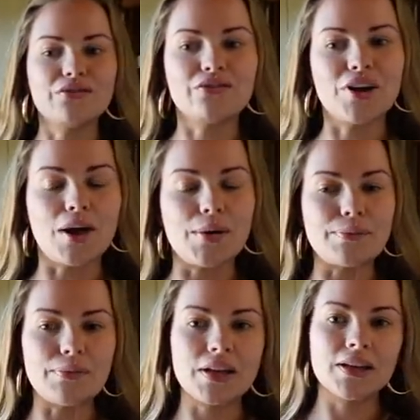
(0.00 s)

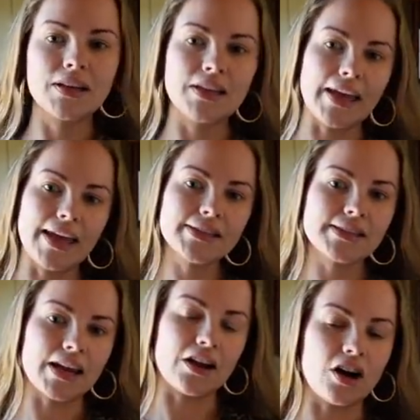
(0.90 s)
from Guess
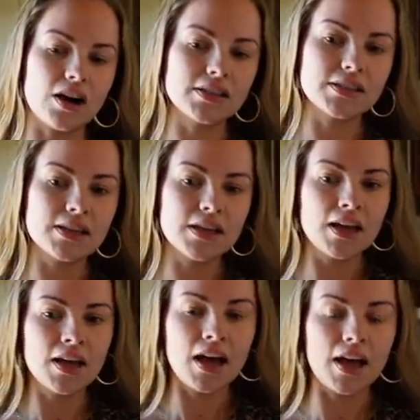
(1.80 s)
that I got
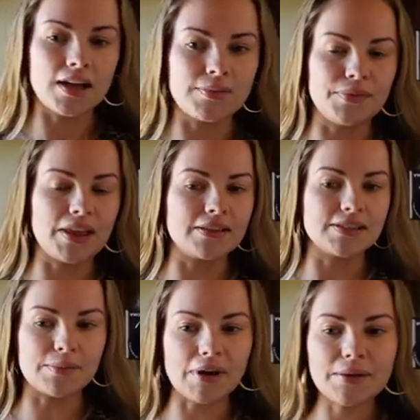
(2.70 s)
um in the
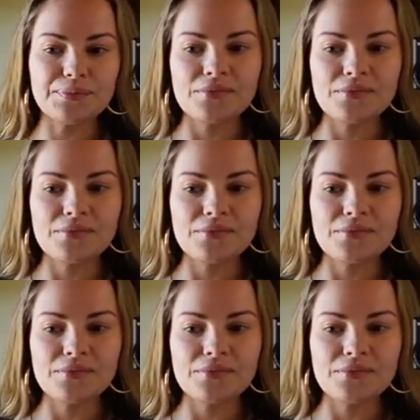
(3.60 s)
summer,